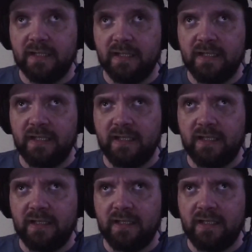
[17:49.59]

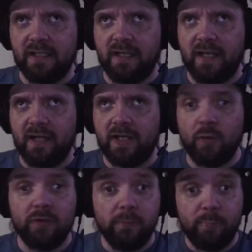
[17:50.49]
Kota
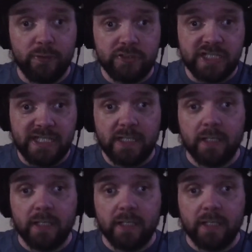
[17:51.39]
Ibushi.